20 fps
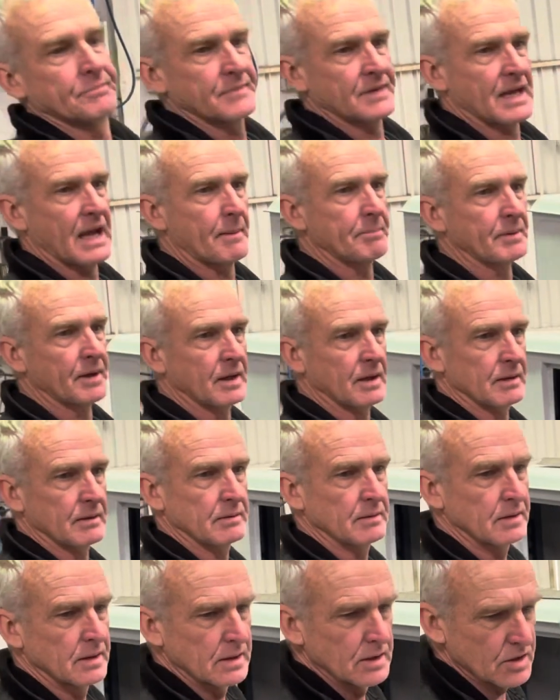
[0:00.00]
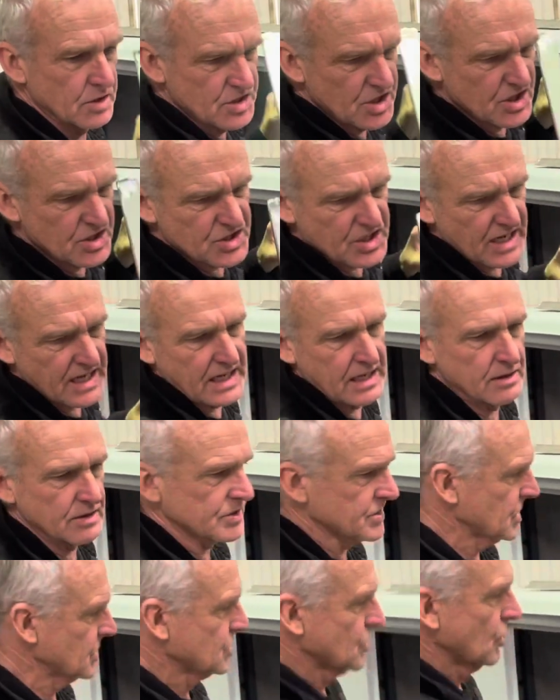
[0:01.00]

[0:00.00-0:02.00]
couple of, because you can see here it's just